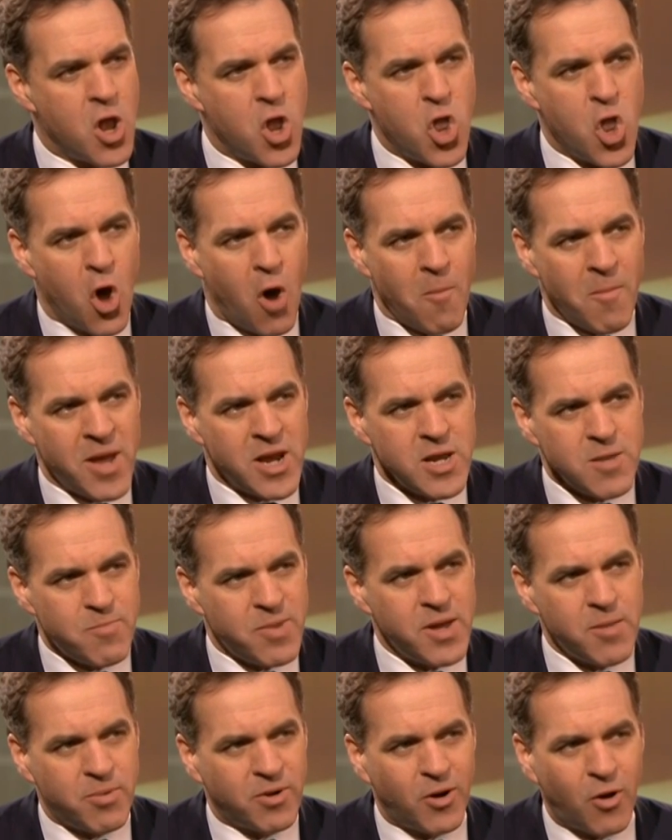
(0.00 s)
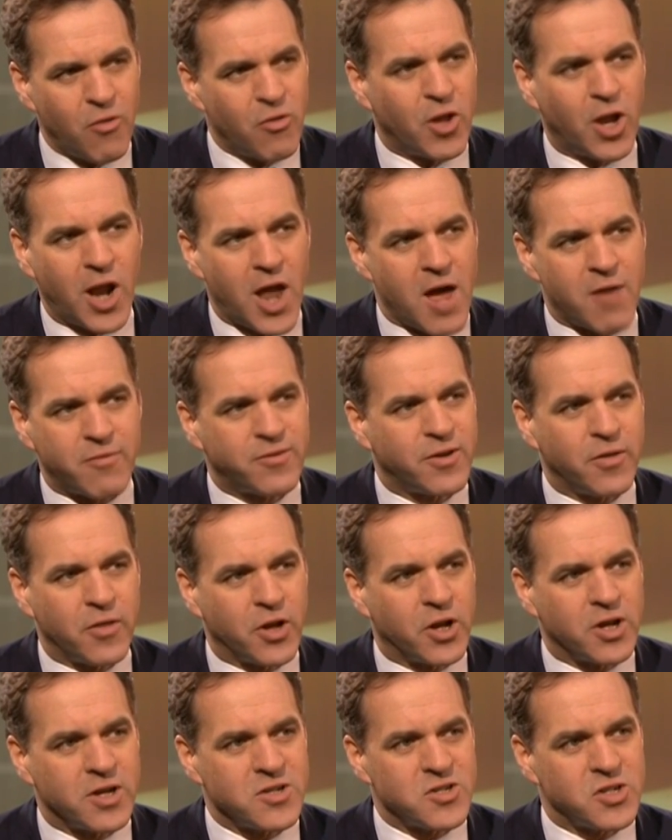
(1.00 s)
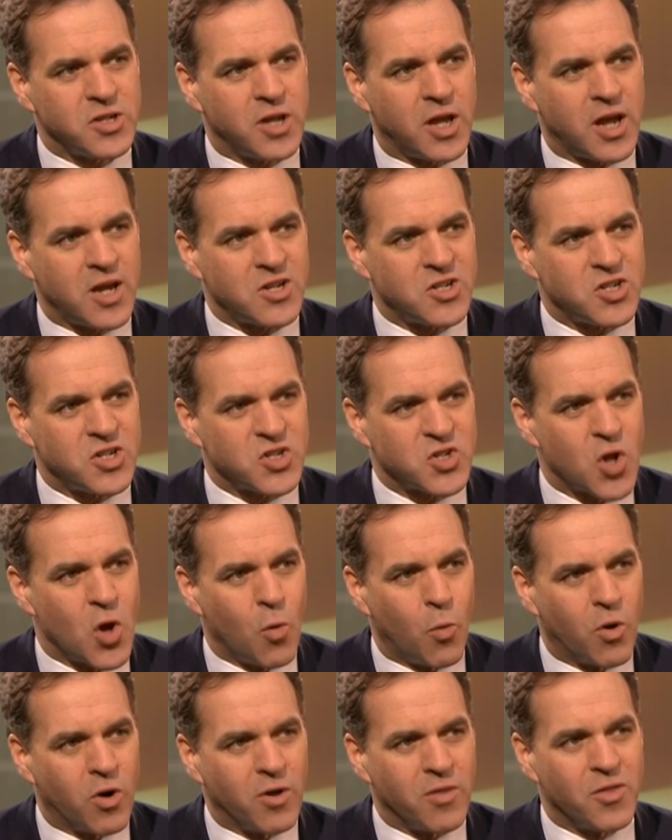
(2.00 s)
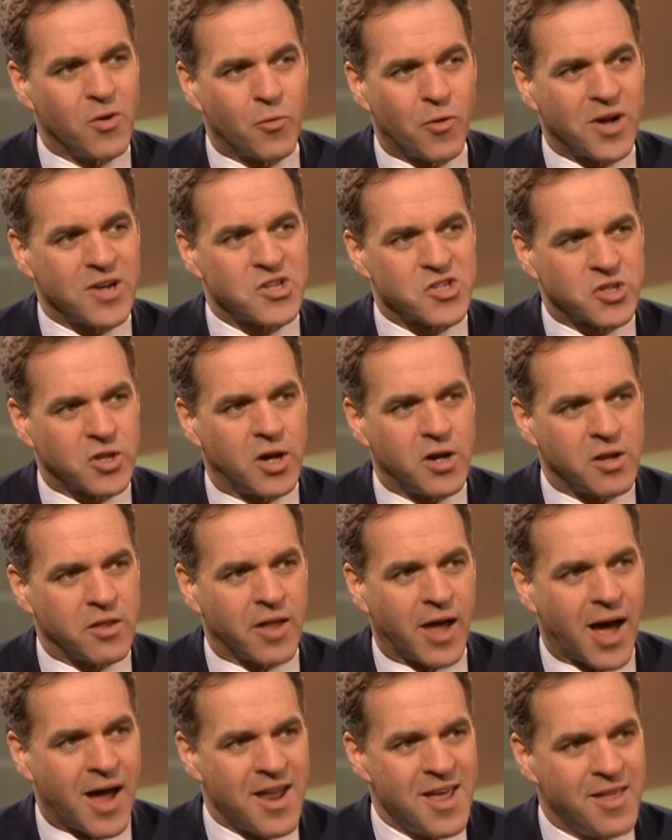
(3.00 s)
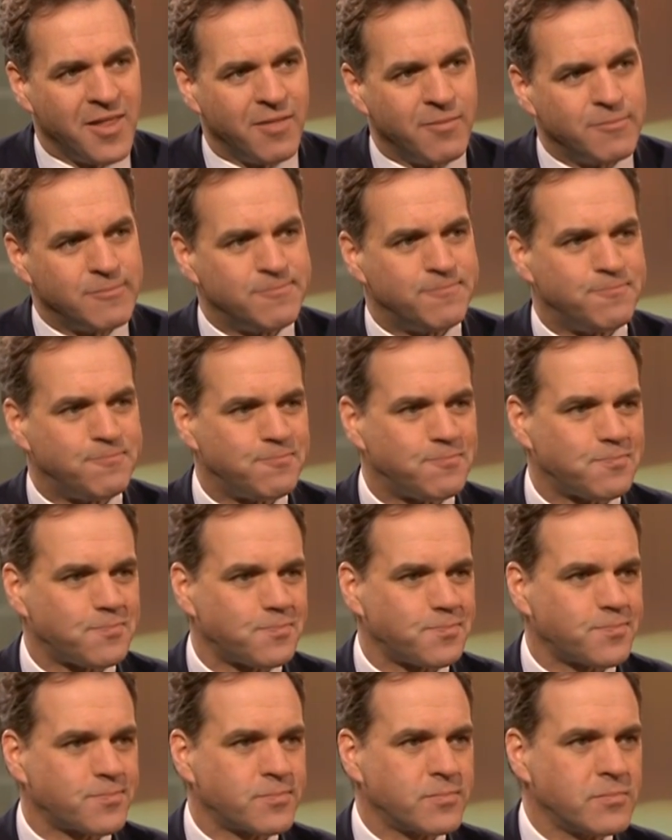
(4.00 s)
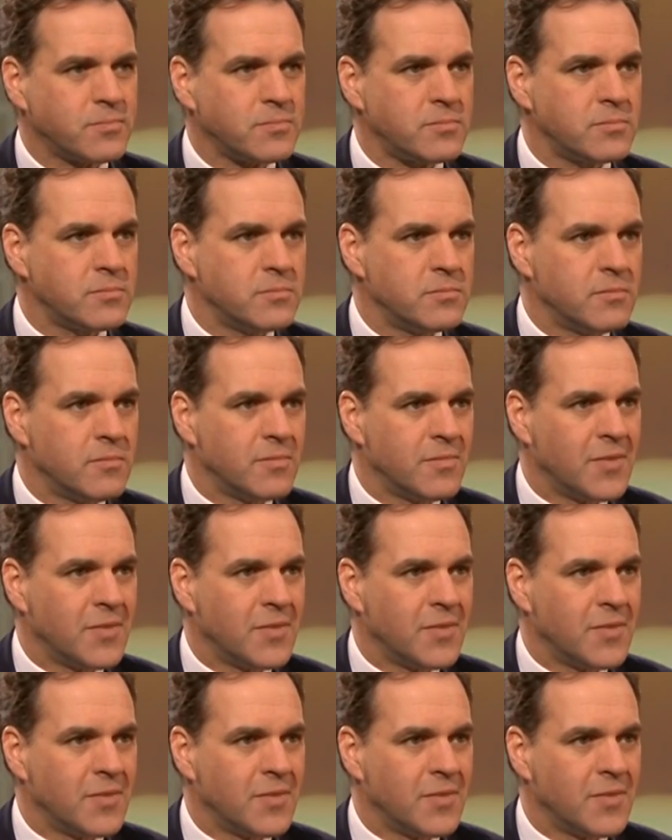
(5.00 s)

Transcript: Not many people on the left in the 1980s were on the right side of that. Well, they believed in this convergence theory,